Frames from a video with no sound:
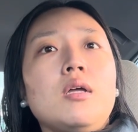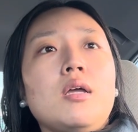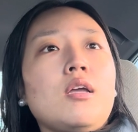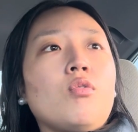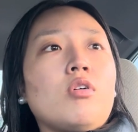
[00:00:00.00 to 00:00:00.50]

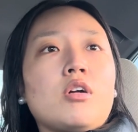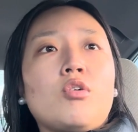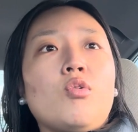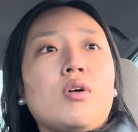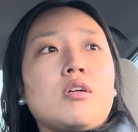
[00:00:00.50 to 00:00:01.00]
and or
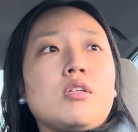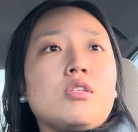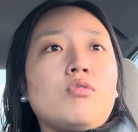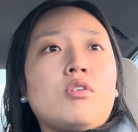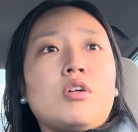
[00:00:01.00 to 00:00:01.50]

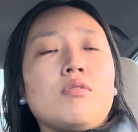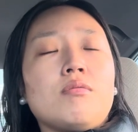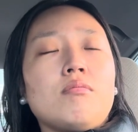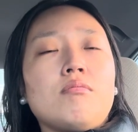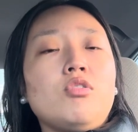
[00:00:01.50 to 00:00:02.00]
coworkers, or
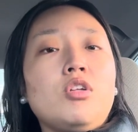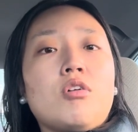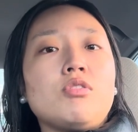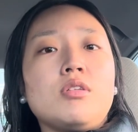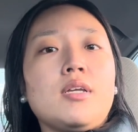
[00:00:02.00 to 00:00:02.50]
who
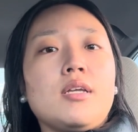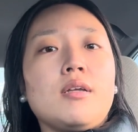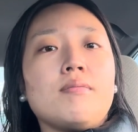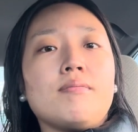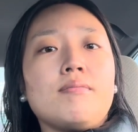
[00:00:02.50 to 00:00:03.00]
knows, like,
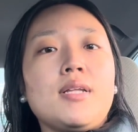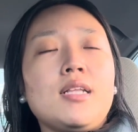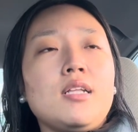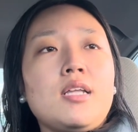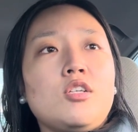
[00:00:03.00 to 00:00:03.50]

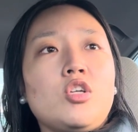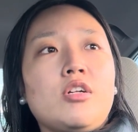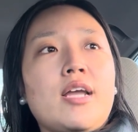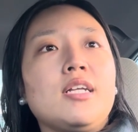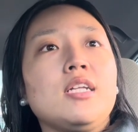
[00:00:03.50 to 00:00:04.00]
not that they
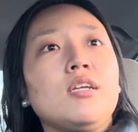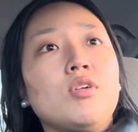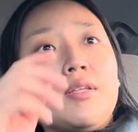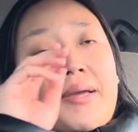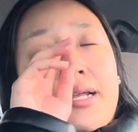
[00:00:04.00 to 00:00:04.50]
shared anything
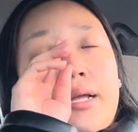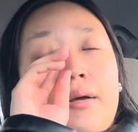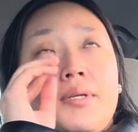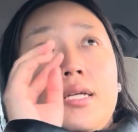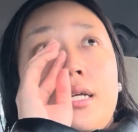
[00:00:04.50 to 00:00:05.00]
with
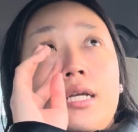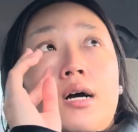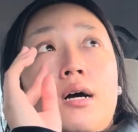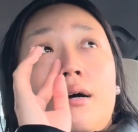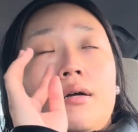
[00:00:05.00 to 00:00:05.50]
me
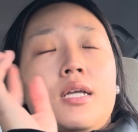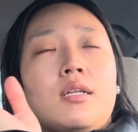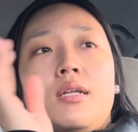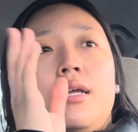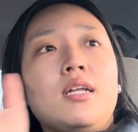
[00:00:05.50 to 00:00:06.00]

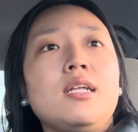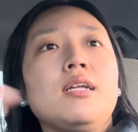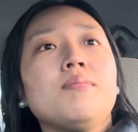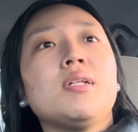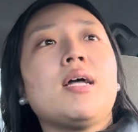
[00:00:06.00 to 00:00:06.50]
in
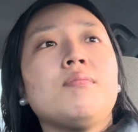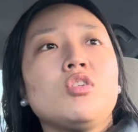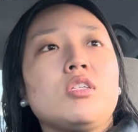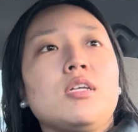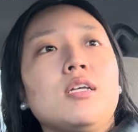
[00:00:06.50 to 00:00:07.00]
anything, but I'm
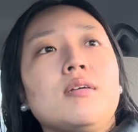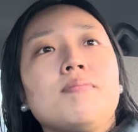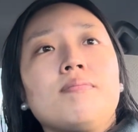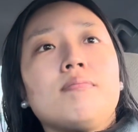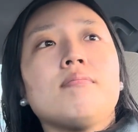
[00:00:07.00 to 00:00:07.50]
just
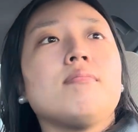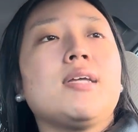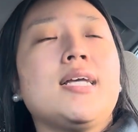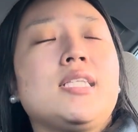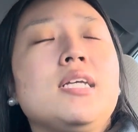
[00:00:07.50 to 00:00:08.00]

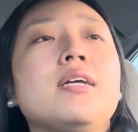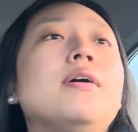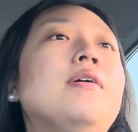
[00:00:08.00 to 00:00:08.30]
guessing